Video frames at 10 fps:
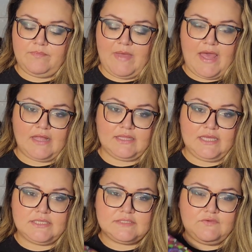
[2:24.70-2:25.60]

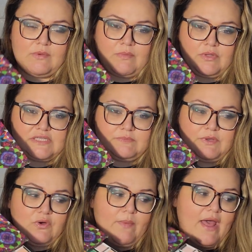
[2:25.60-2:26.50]
palette. If you remember this big
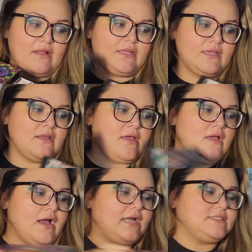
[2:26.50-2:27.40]
old palette,
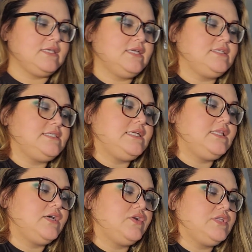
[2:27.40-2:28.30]
I
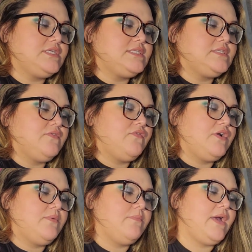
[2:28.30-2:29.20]
decluttered this
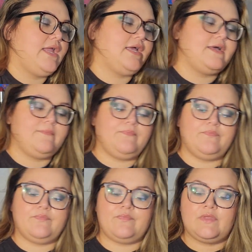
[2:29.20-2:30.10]
from my
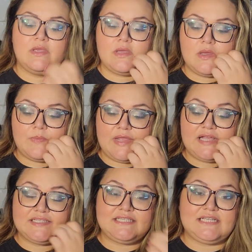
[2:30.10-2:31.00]

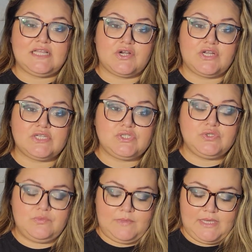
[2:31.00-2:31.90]
cousin decluttered it
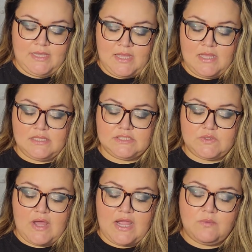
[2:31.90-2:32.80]
to me.
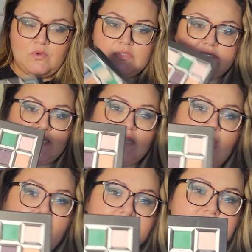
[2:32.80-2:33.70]
So I rolled in
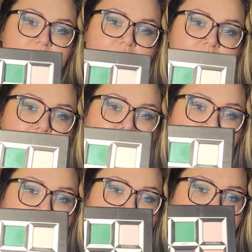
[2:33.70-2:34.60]
Heads Will
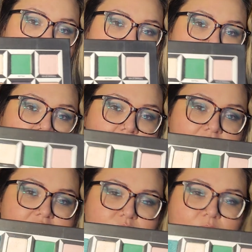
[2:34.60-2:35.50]
Roll.
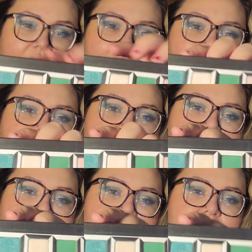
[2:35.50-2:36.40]
It's right
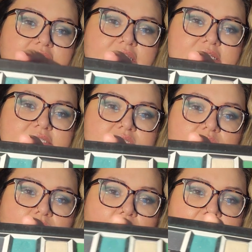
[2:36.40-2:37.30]
here. There is
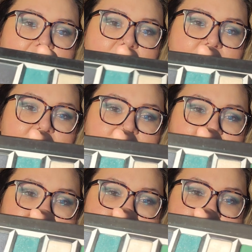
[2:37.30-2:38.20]
quite a bit of
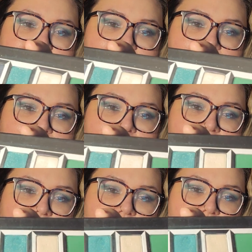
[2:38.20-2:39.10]
a dip.
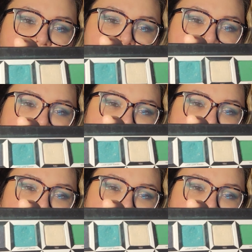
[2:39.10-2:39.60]
I don't know if you can